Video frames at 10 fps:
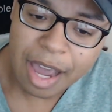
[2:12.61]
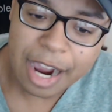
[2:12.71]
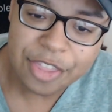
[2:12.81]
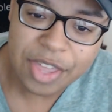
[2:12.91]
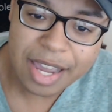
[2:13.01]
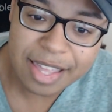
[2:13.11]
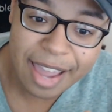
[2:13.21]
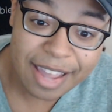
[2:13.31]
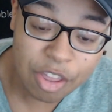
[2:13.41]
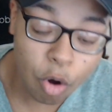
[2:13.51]
I think,
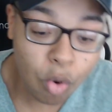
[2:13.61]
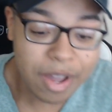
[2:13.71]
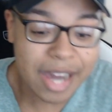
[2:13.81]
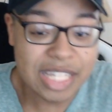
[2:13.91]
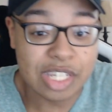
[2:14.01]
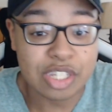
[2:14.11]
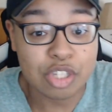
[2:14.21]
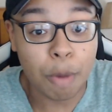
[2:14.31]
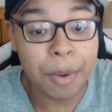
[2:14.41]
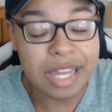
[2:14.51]
yeah, and the old guy's just
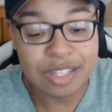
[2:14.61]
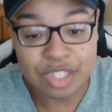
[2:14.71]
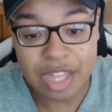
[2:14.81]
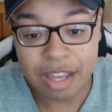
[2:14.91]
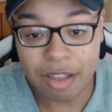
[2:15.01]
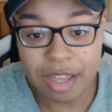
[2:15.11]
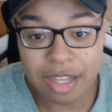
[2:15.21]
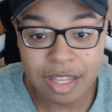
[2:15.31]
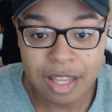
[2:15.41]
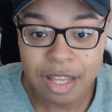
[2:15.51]
still playing his thing,
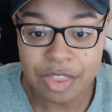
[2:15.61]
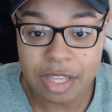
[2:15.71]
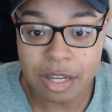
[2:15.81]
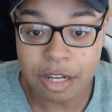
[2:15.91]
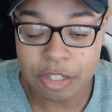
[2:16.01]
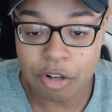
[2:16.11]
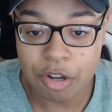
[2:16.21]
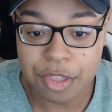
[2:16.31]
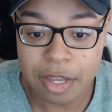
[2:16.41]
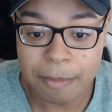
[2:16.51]
like the guitar
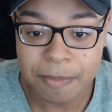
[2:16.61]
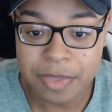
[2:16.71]
thing.